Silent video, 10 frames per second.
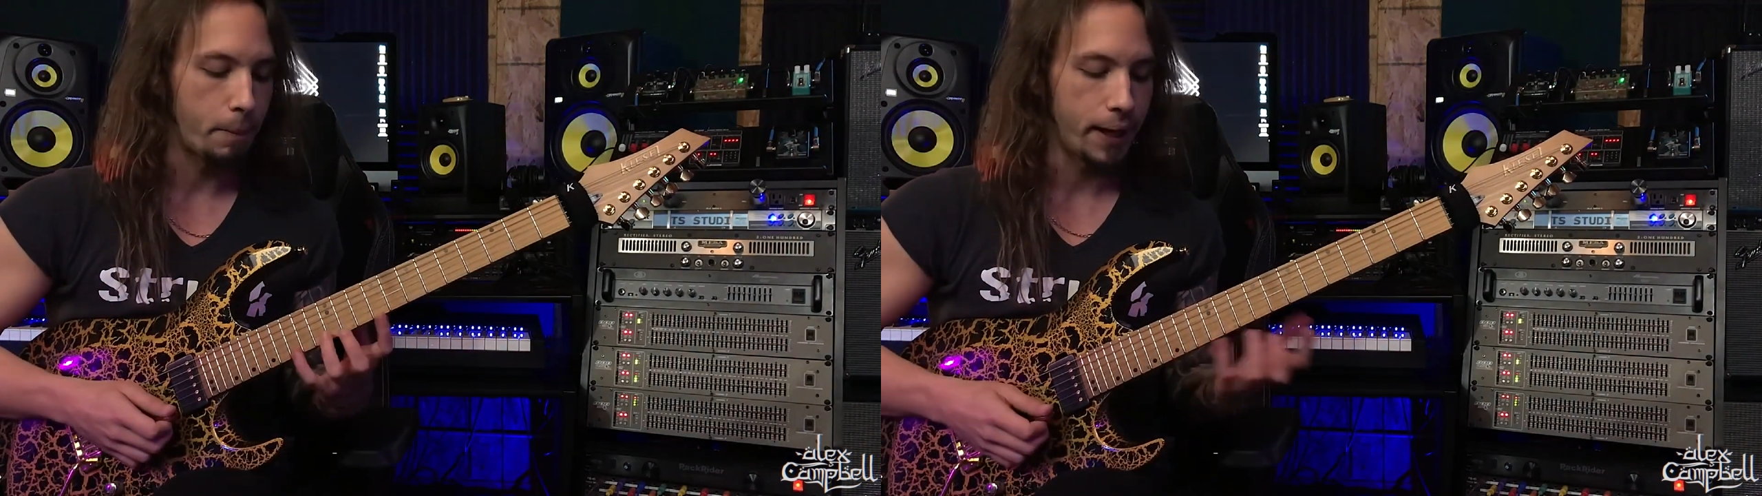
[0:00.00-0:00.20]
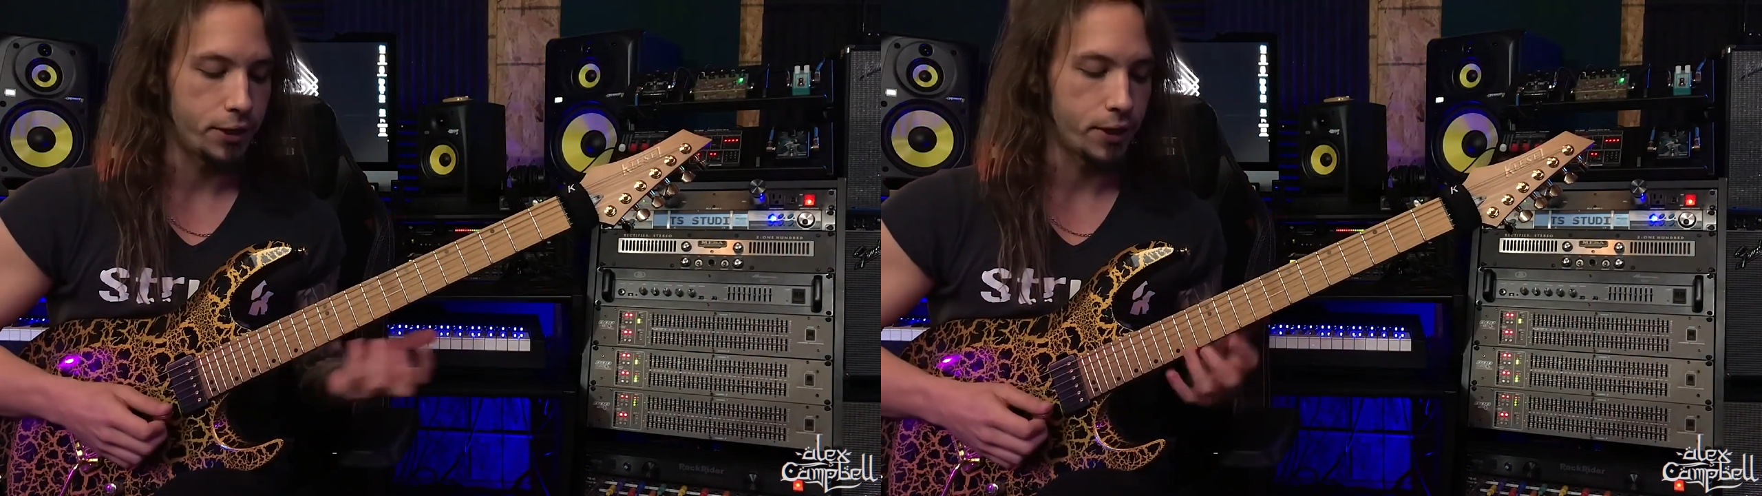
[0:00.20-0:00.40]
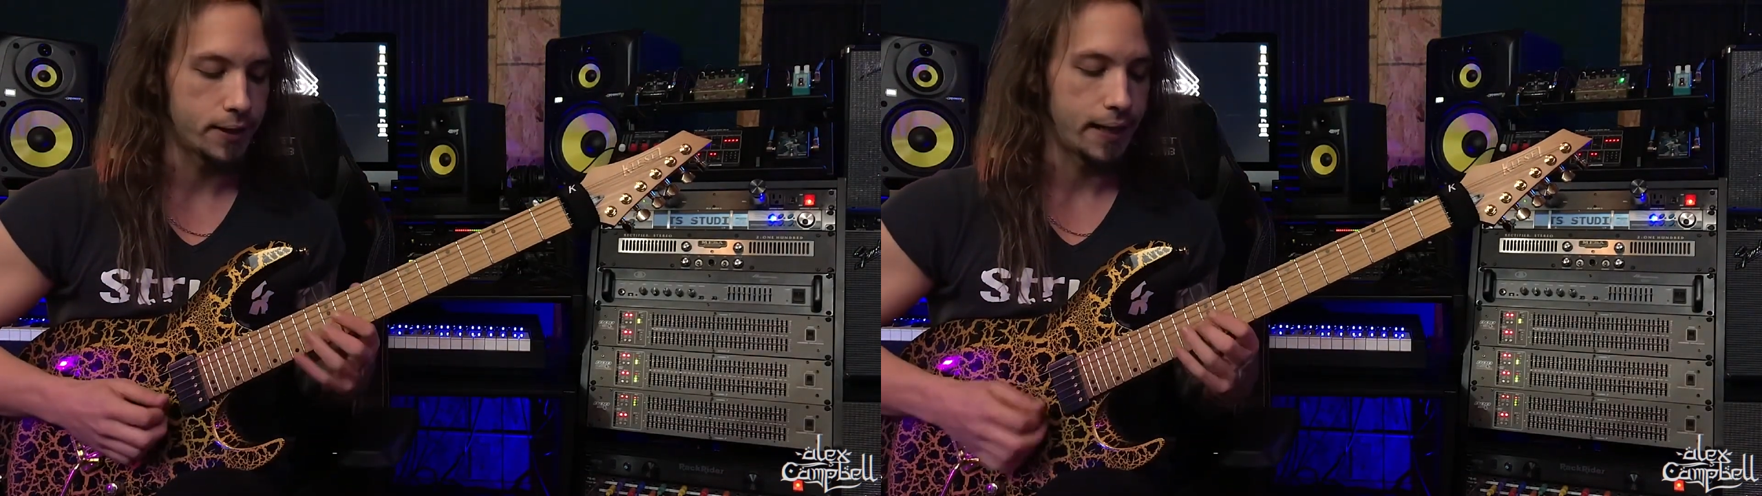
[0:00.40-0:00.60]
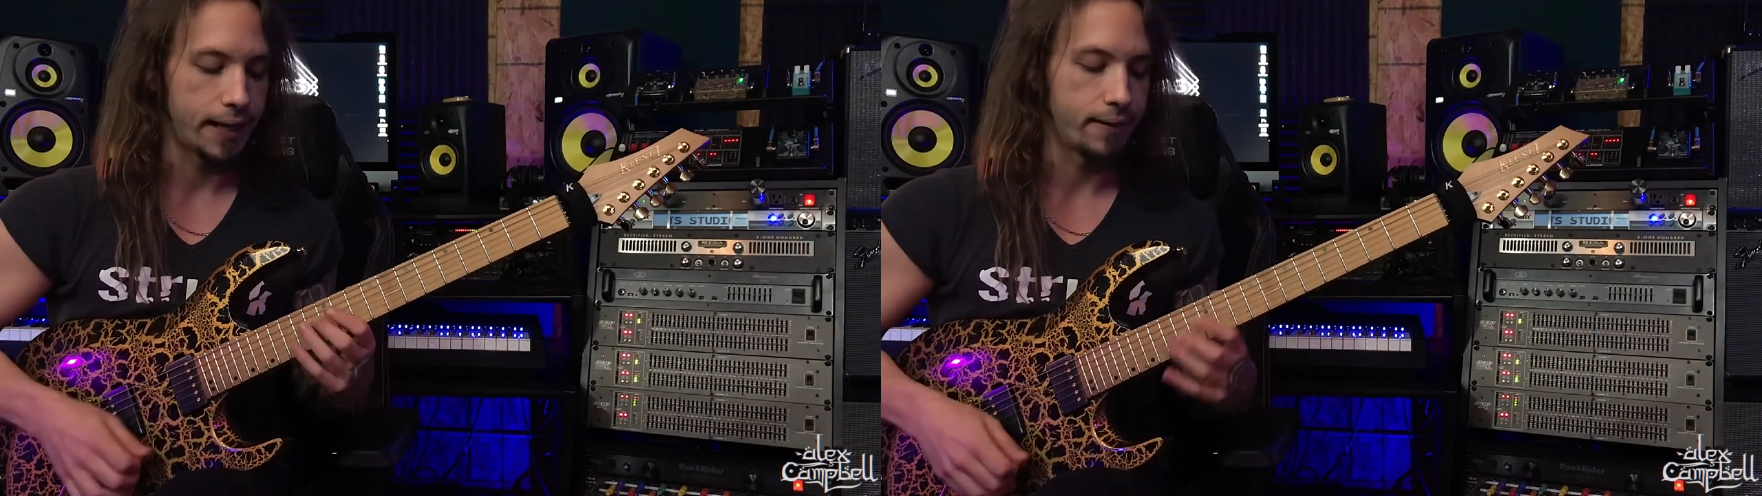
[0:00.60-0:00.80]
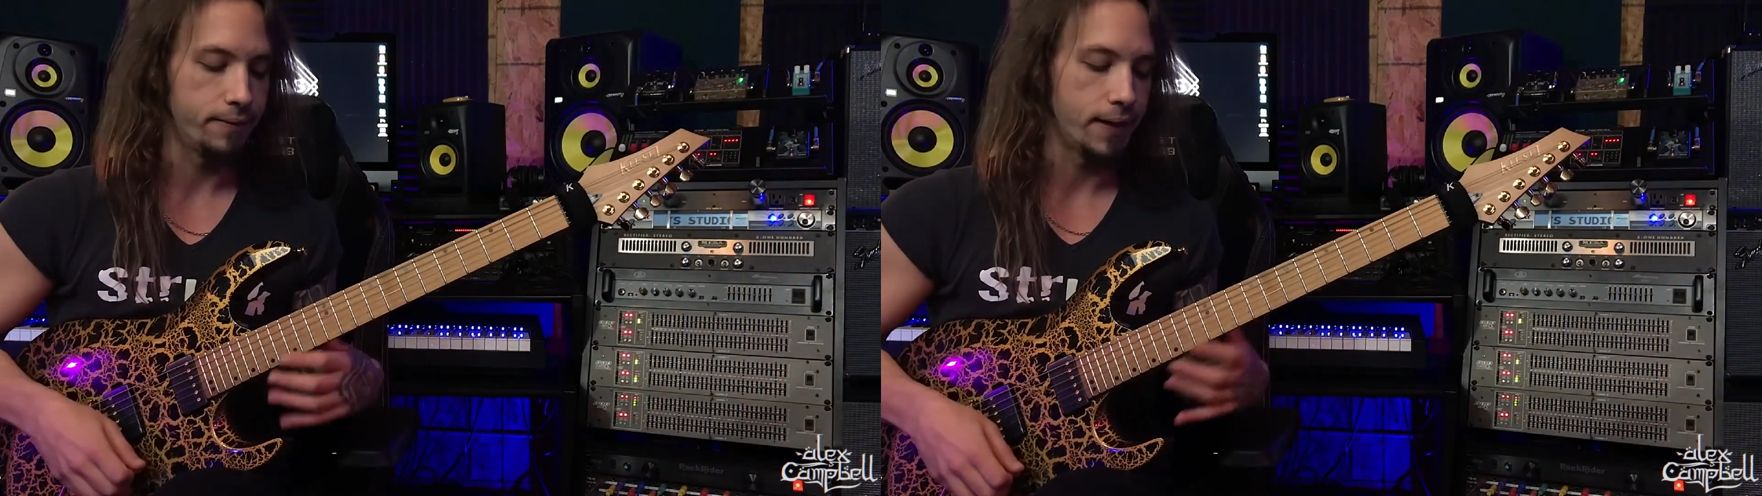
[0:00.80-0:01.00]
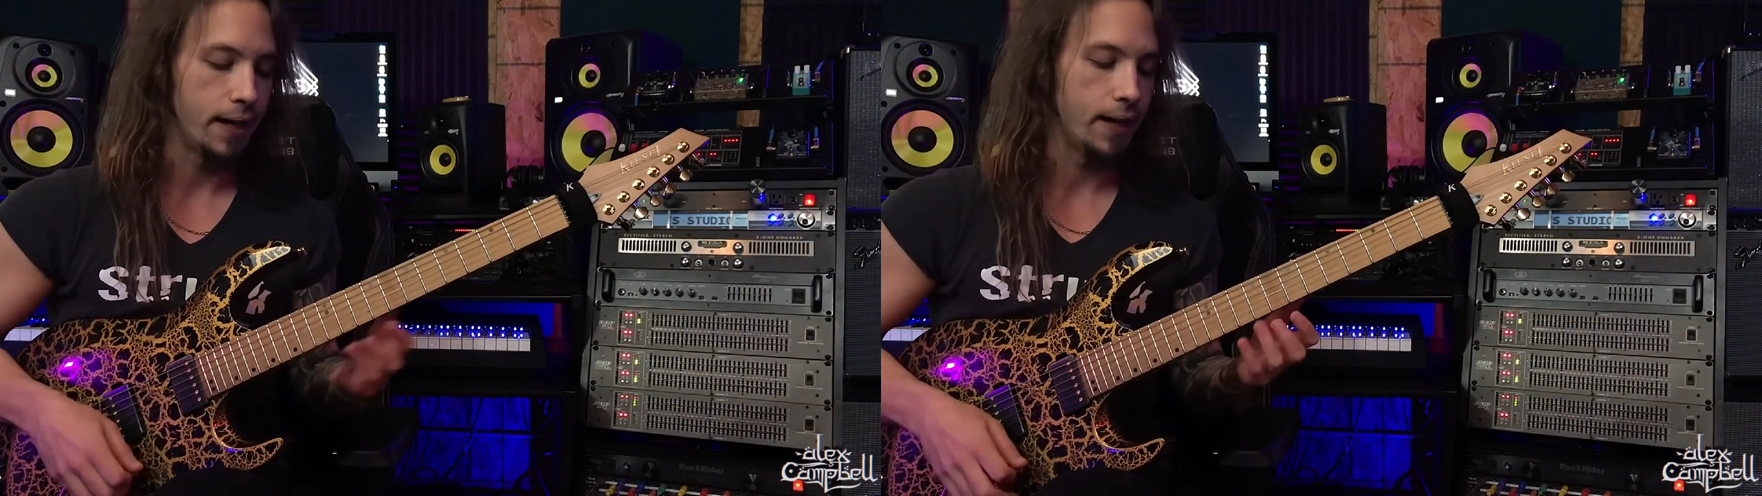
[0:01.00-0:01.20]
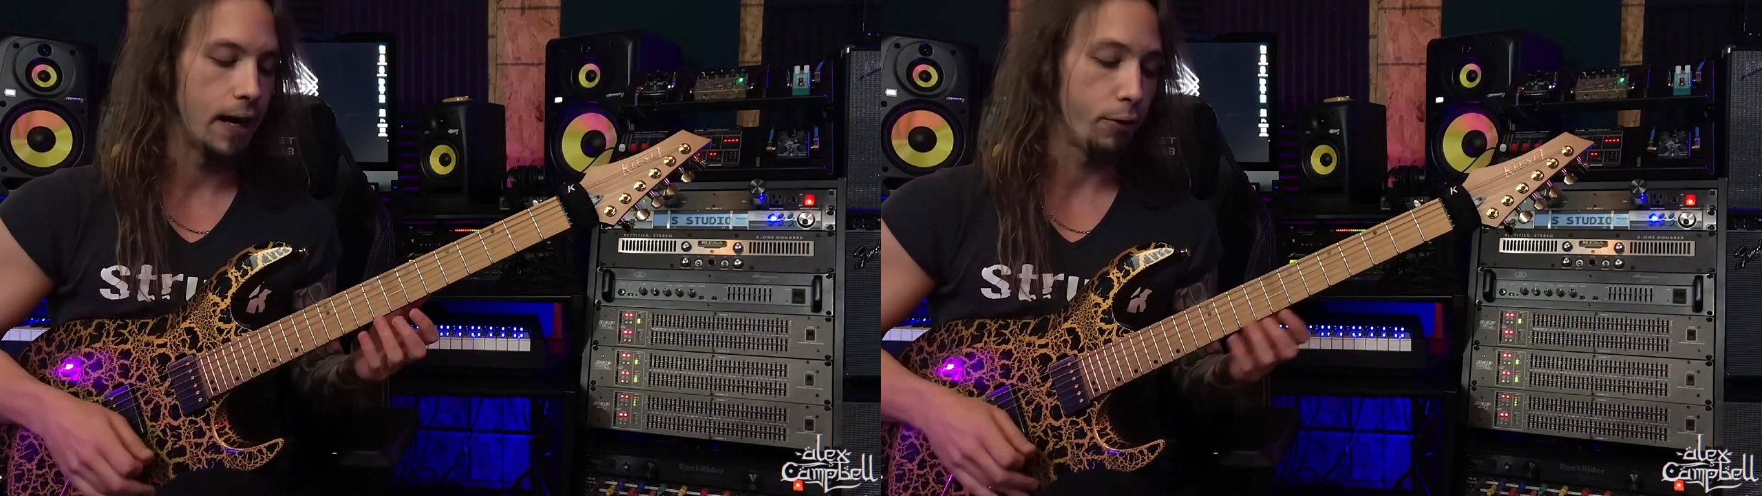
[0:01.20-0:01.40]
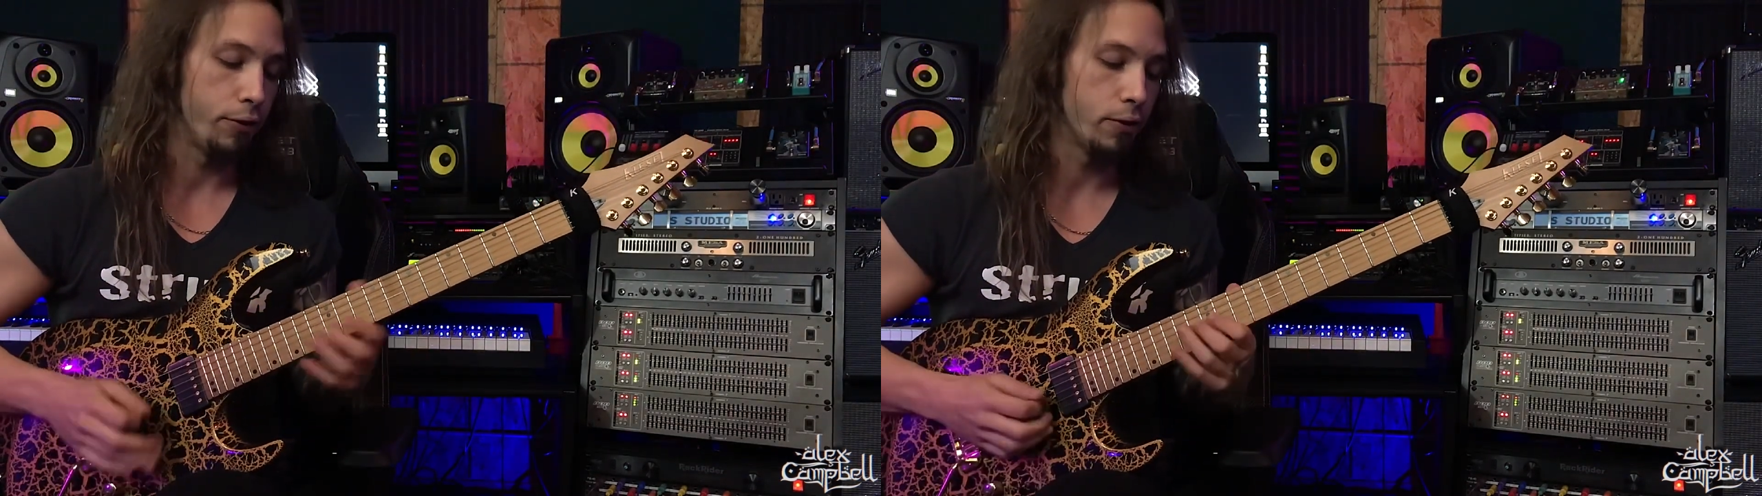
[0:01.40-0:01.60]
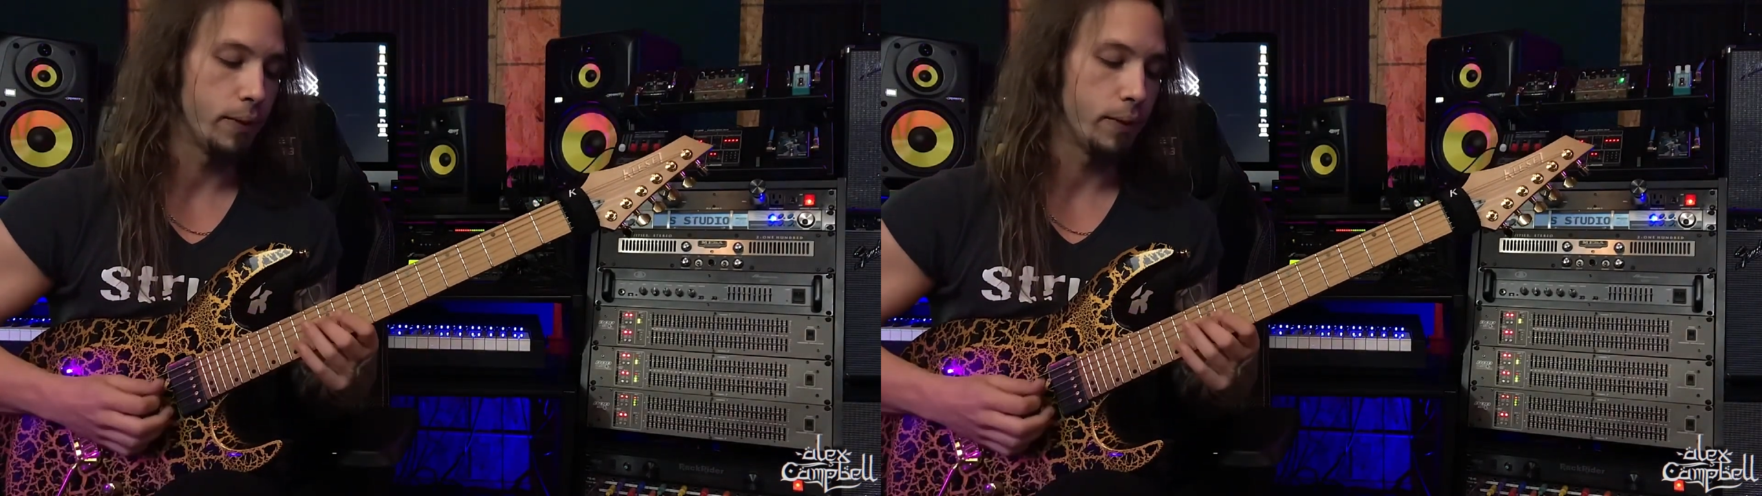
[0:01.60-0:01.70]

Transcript: arpeggios like our third